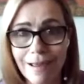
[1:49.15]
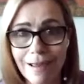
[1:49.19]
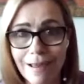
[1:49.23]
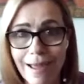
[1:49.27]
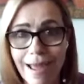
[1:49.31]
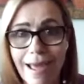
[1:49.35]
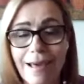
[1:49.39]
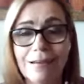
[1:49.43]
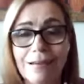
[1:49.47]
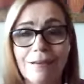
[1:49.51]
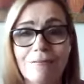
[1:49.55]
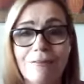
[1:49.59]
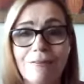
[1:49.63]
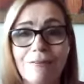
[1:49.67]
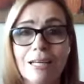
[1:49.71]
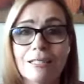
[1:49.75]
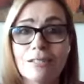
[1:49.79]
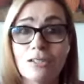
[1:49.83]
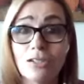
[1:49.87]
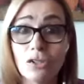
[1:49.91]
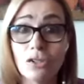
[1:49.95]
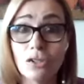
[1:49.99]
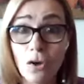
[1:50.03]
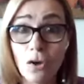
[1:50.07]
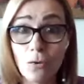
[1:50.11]
And I've
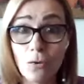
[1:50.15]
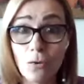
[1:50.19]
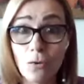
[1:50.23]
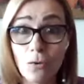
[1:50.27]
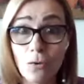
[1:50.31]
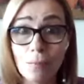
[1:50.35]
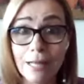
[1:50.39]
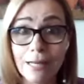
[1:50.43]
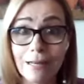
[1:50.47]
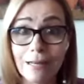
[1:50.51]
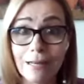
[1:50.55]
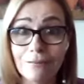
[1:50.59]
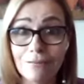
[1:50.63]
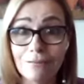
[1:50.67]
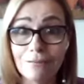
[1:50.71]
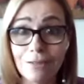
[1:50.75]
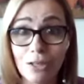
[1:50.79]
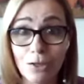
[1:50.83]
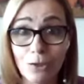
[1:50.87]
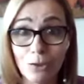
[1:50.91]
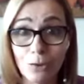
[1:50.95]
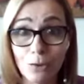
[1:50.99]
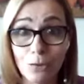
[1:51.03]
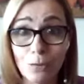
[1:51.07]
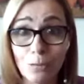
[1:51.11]
had so many of
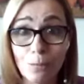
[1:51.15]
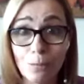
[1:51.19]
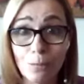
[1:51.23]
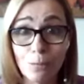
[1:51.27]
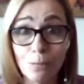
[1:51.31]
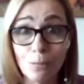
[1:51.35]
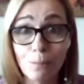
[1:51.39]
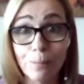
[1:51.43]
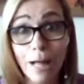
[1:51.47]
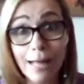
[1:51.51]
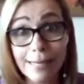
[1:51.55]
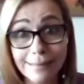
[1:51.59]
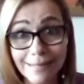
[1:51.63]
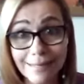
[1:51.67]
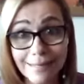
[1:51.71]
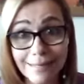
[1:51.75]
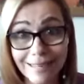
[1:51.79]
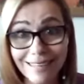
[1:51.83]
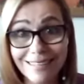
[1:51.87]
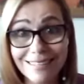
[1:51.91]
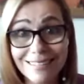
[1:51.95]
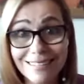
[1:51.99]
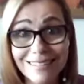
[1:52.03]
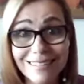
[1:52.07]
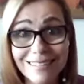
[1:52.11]
you buy
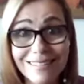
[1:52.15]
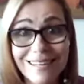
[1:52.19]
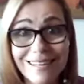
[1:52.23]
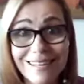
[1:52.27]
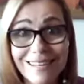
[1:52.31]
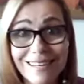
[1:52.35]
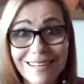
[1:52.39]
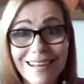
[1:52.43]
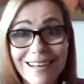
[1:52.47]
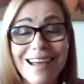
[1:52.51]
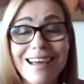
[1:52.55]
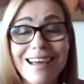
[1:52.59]
this.